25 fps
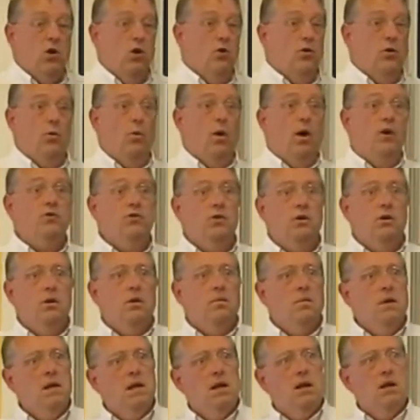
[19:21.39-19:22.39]
no, it wasn't.
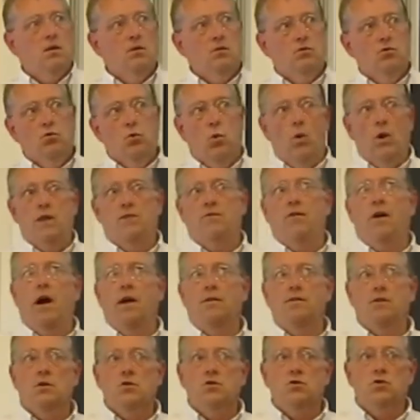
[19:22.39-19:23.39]
I mean,
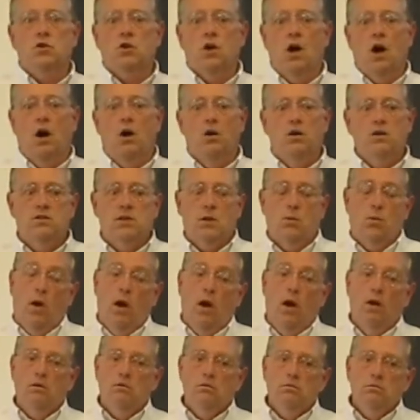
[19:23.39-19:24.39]
twenty-five years ago, you'd say,
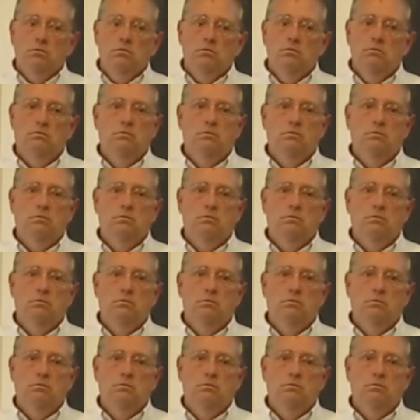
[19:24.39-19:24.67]
well,